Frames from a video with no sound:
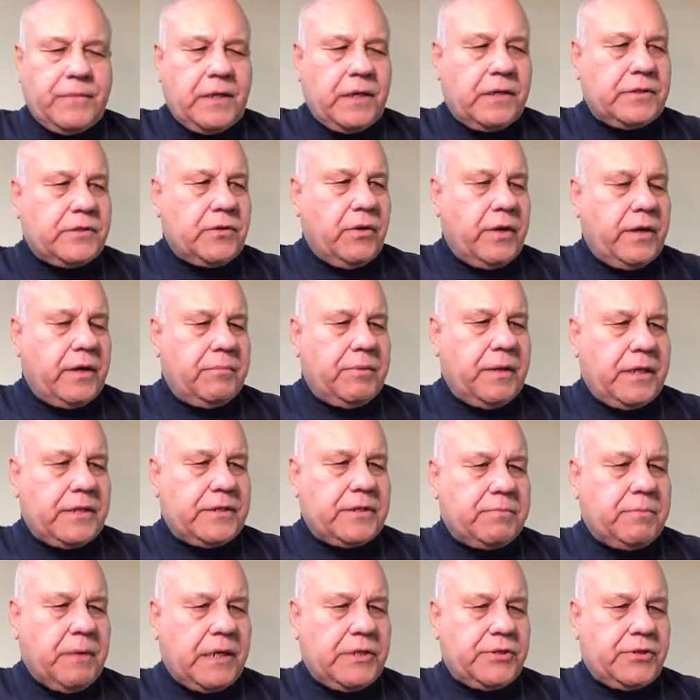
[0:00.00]
There's going to be a
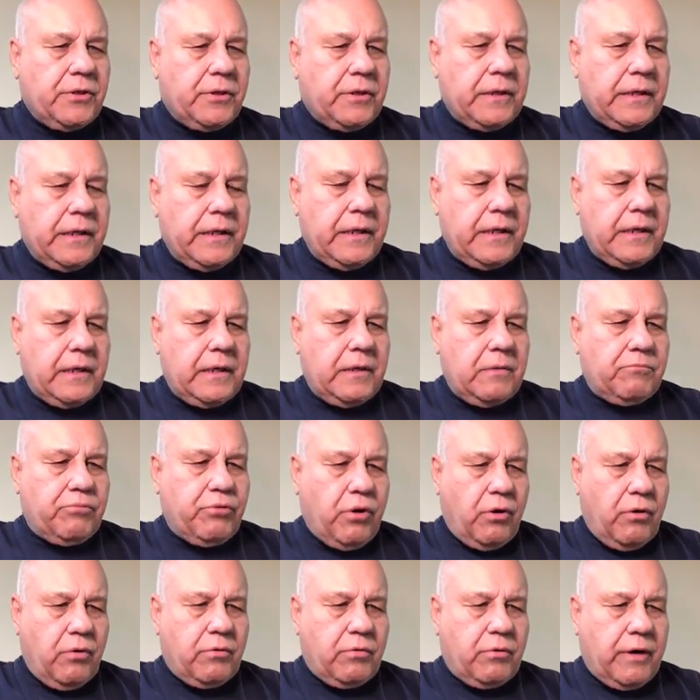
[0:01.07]
special
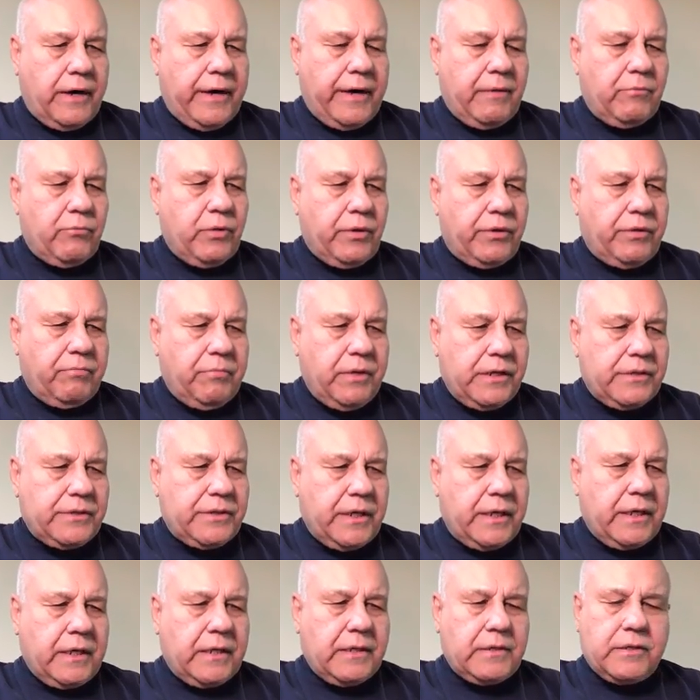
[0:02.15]
program with
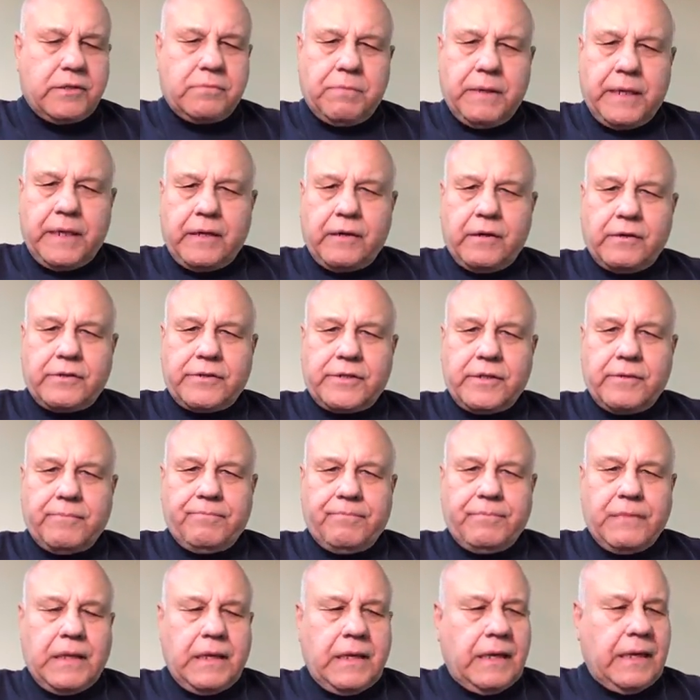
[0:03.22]
music and speakers,
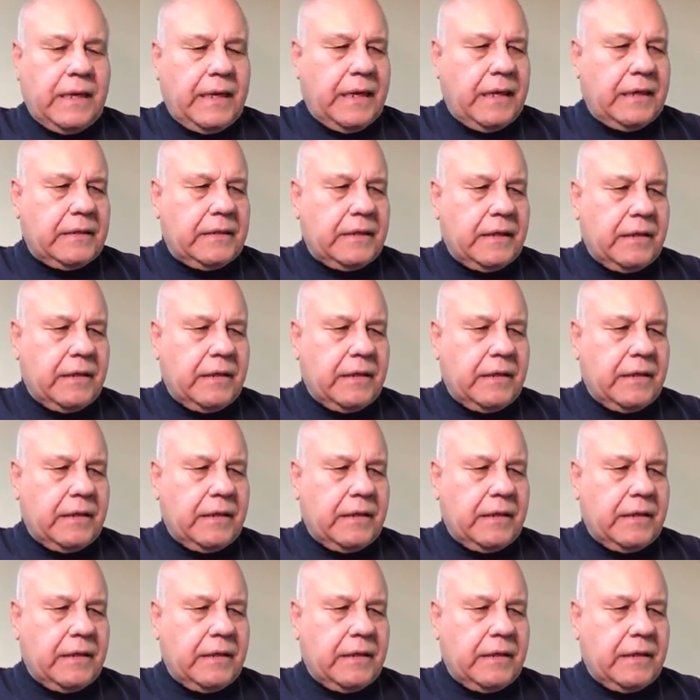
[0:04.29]
and